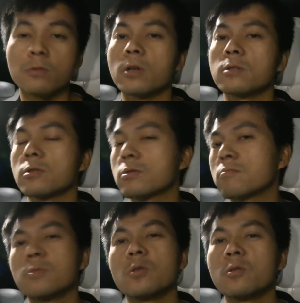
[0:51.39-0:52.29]
You can just,
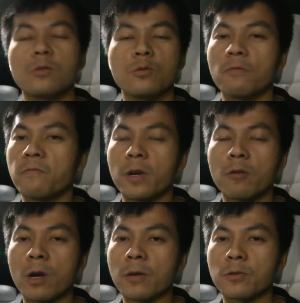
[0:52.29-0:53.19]
you know,
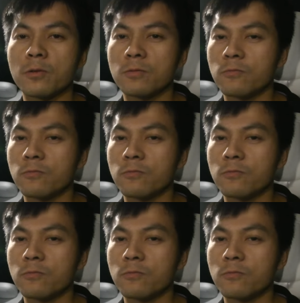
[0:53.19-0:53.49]
figure out